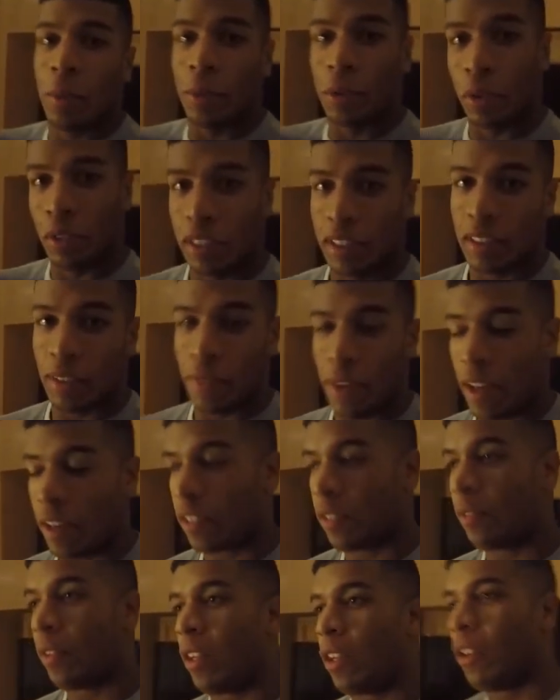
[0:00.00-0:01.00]
We're doing
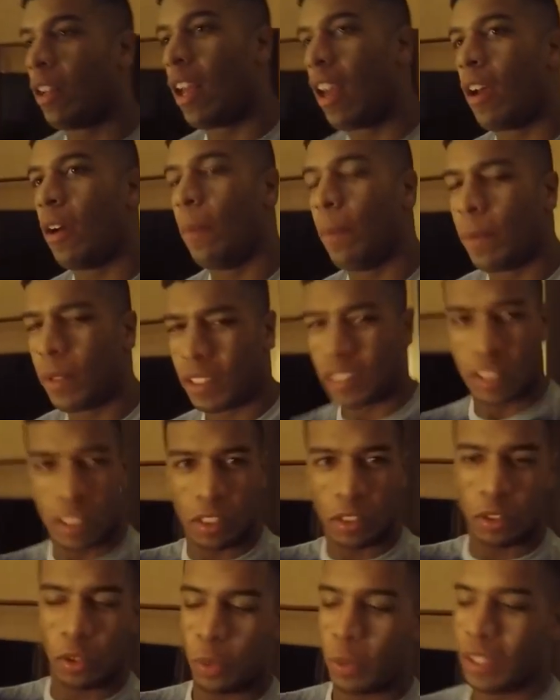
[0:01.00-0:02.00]
Savannah's video now. Just
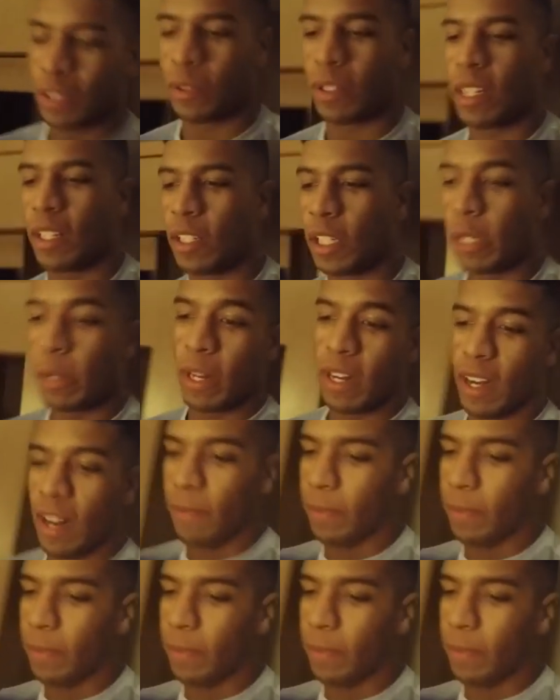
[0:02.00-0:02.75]
a little tweaks we gotta do. And then